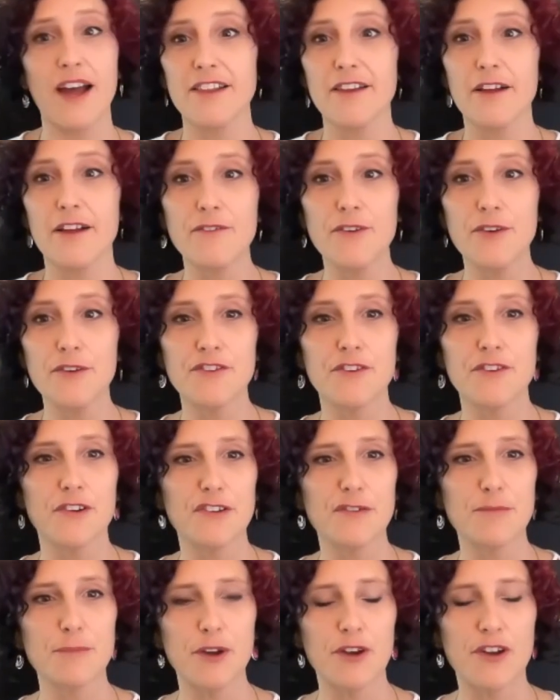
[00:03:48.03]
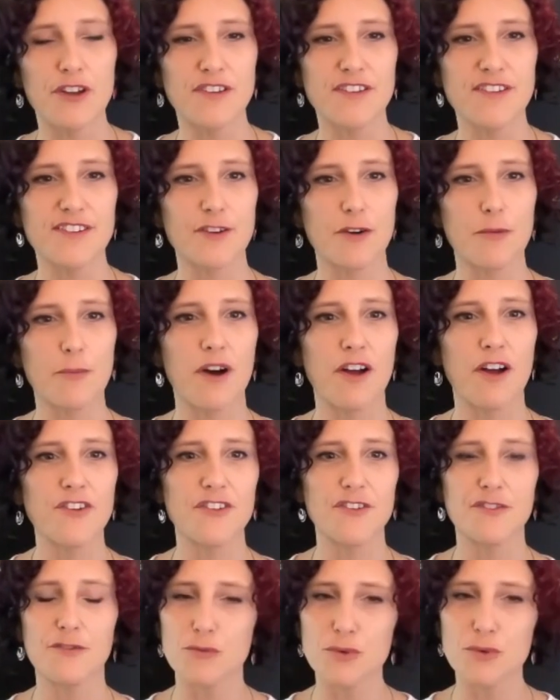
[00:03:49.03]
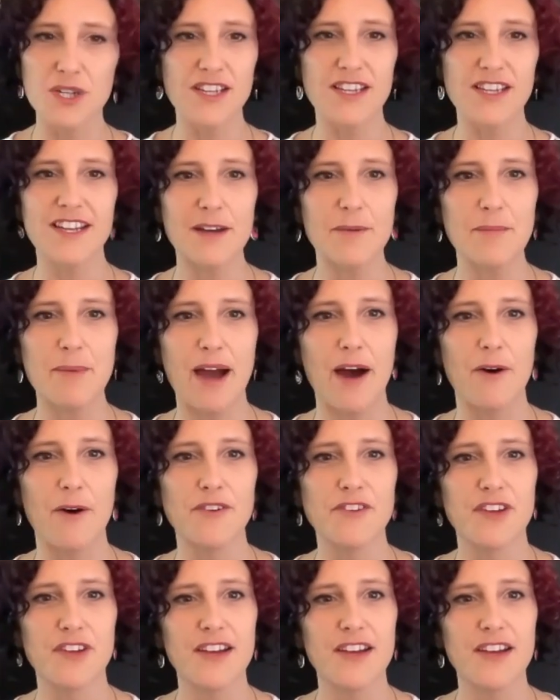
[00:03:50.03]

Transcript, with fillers: i love user experience so much it's really about